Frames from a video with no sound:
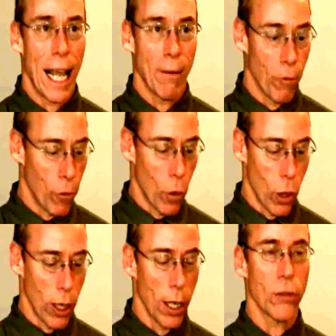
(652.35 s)
and
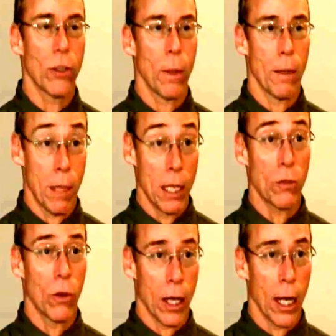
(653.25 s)
for us to make
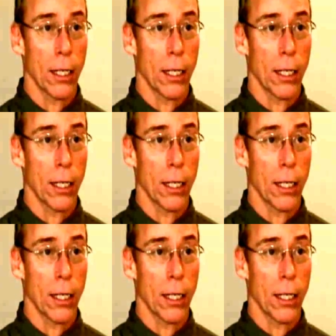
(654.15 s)
peaceful